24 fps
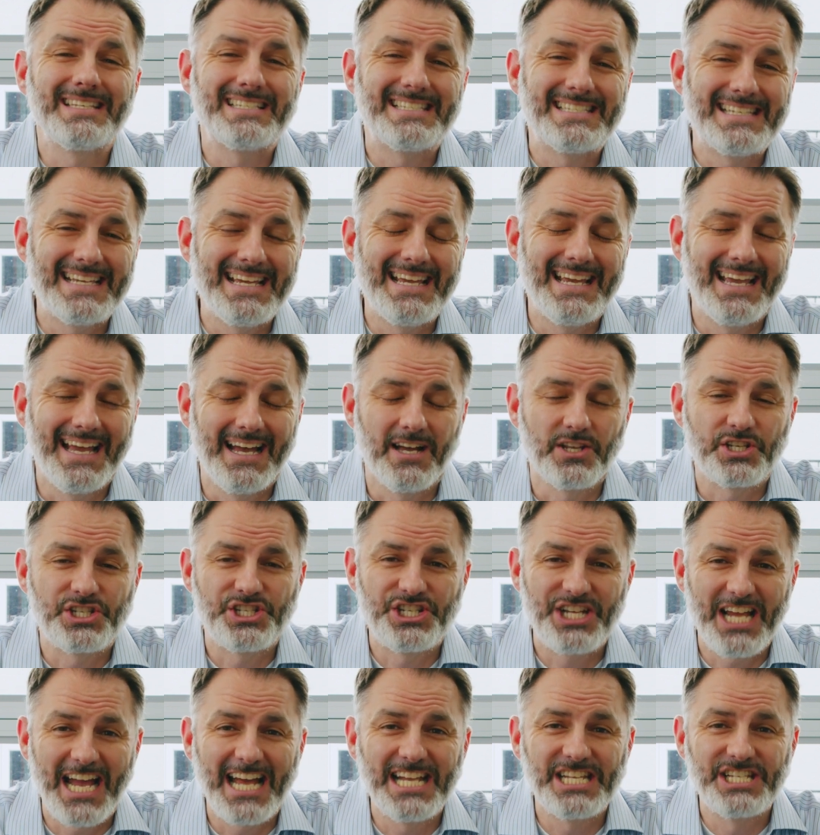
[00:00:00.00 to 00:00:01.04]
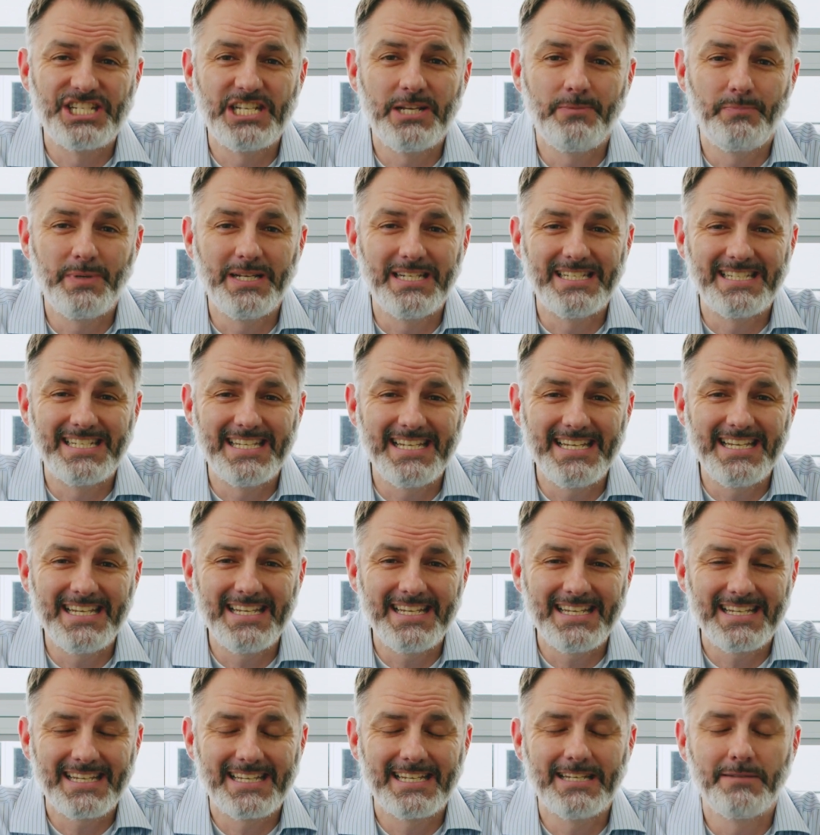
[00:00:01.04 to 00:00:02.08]
see how
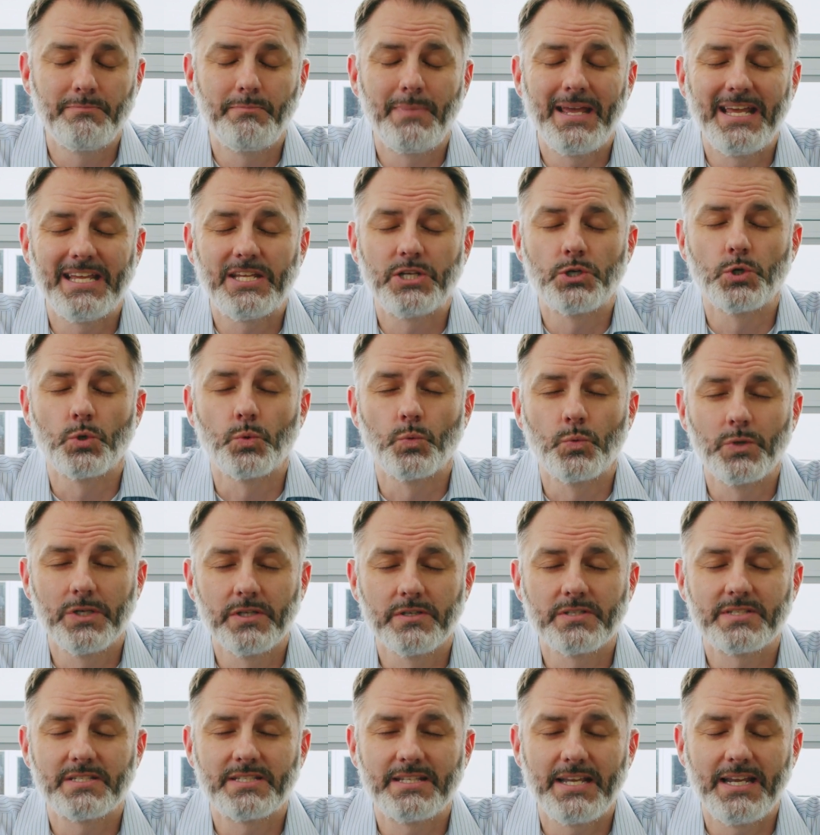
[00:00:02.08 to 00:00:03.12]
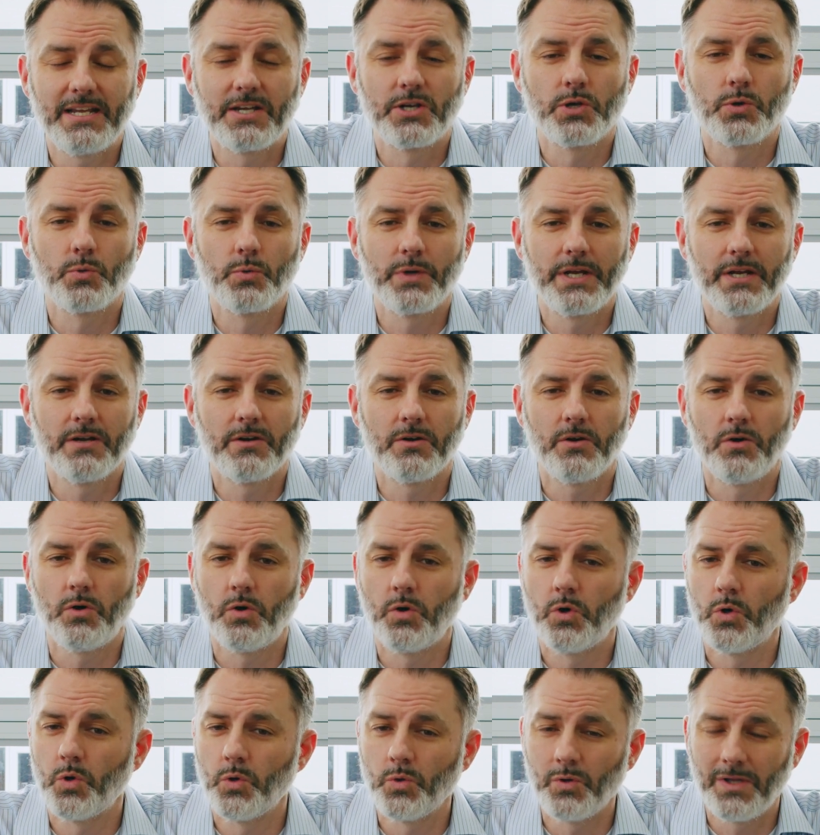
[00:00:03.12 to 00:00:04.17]
ChatGPT can make your real estate career a
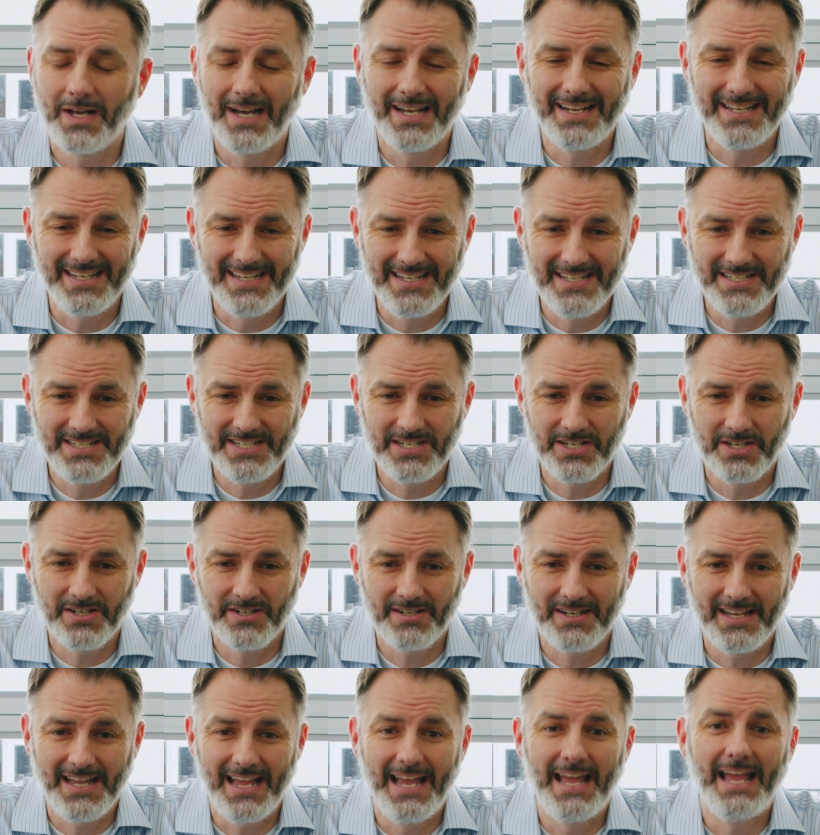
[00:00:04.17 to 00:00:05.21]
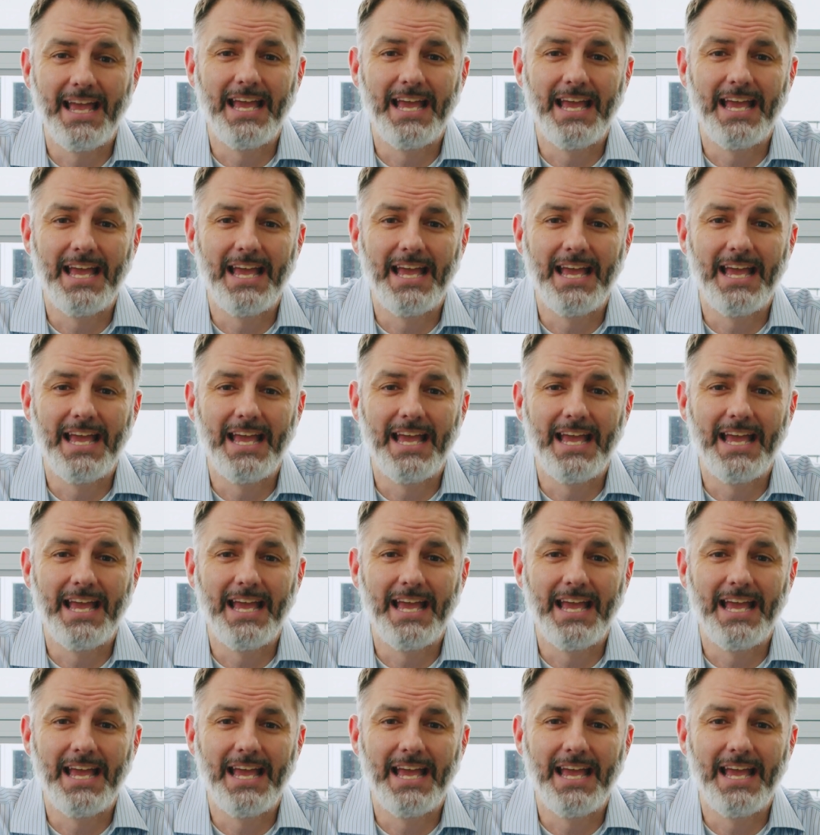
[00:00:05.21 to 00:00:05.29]
whole lot easier